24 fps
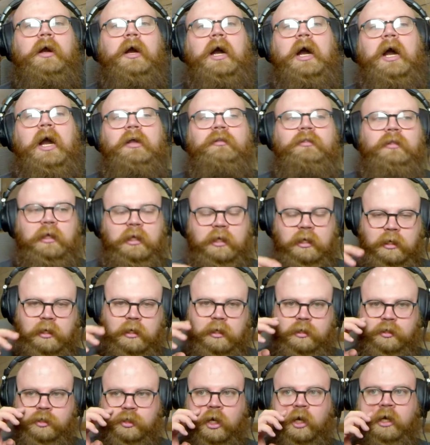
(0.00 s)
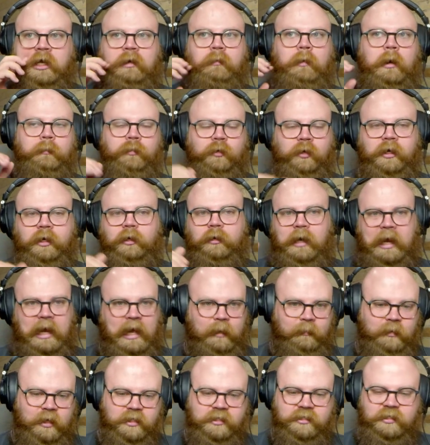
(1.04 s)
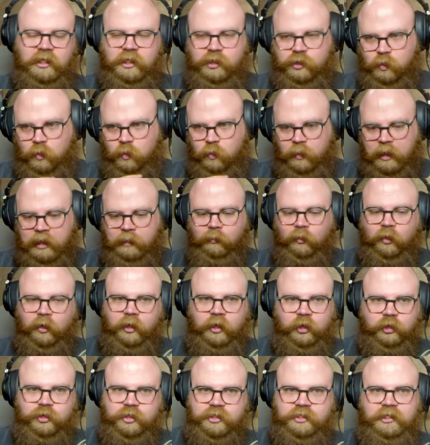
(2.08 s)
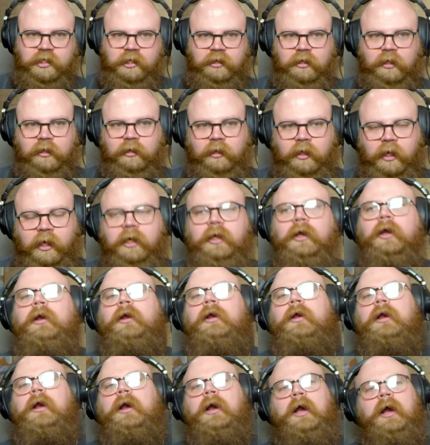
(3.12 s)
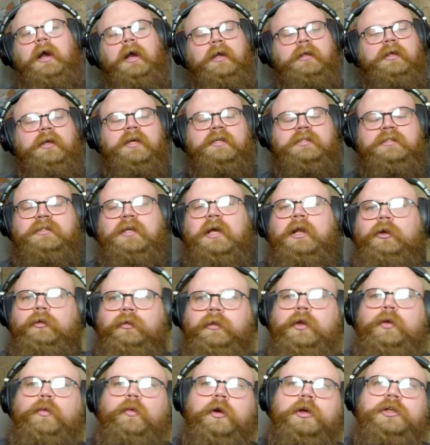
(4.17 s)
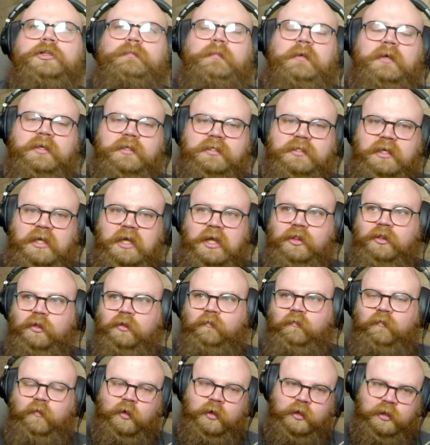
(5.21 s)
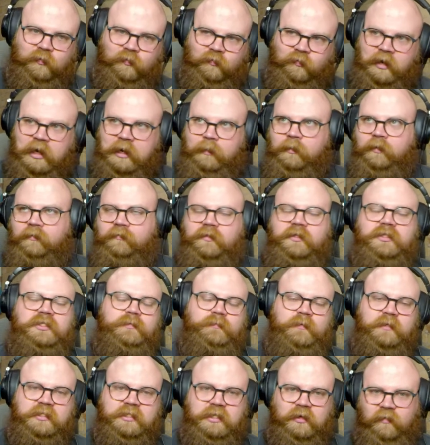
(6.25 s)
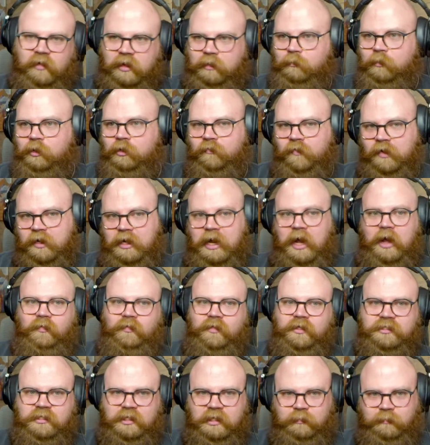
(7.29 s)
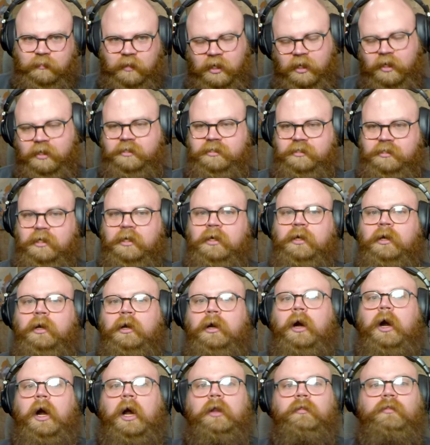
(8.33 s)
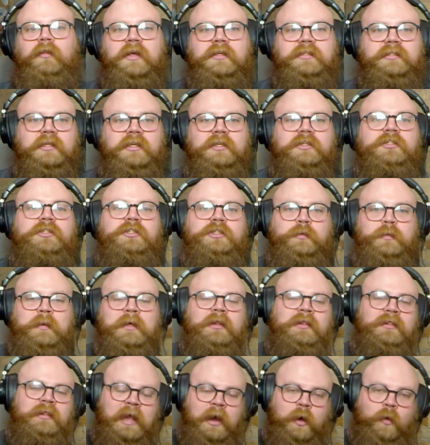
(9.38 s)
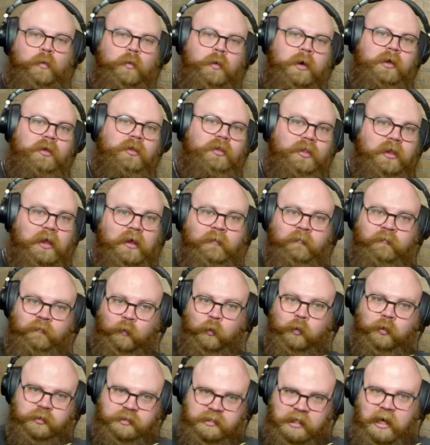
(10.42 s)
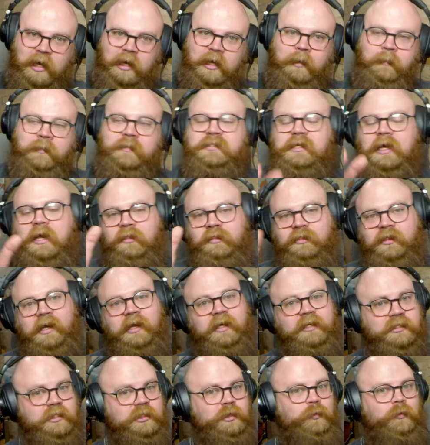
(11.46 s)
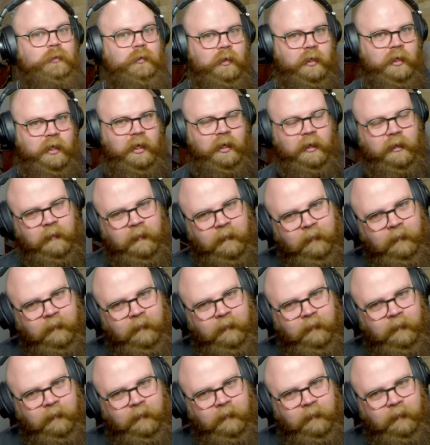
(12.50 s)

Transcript: I think talking about player habits is way more interesting than like, ah, yes, that only worked because he hit the fourth frame of this specific move and got this hitbox. Unless he's doing that one thing four times and then it's cool again.